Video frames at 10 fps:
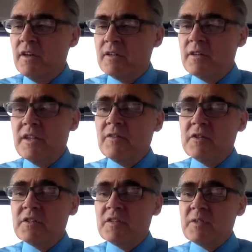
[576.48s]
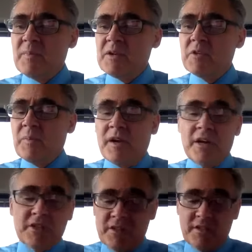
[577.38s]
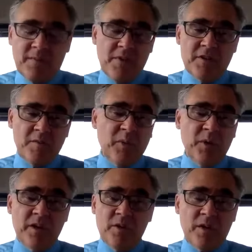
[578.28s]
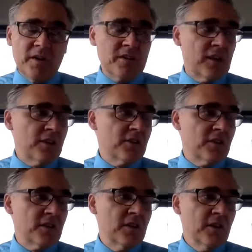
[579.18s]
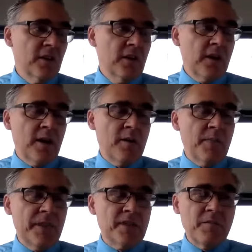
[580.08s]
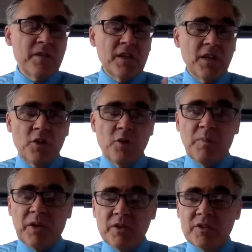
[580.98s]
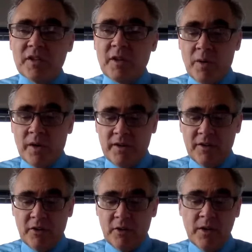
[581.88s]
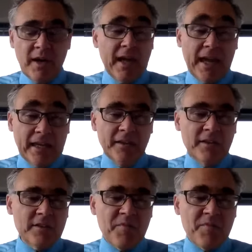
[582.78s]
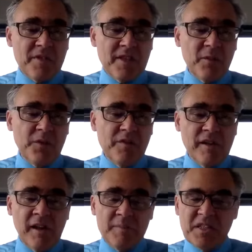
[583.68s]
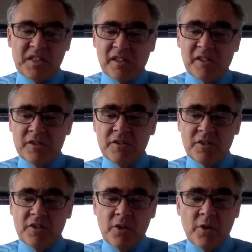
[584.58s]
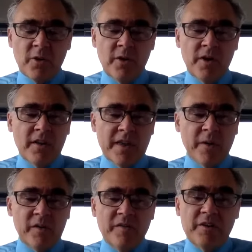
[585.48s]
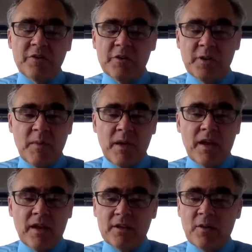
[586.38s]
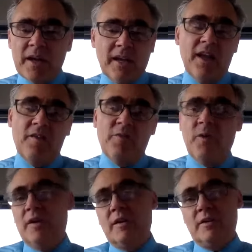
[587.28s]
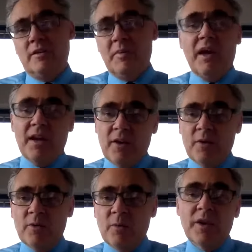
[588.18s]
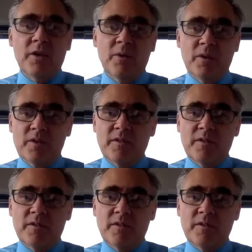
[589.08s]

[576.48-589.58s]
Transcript: the definition of a special project is something that's important to the organization. It's something that you personally want to do, and it's something that will develop skills in you that will eventually make it so I can't afford to pay you what you're worth.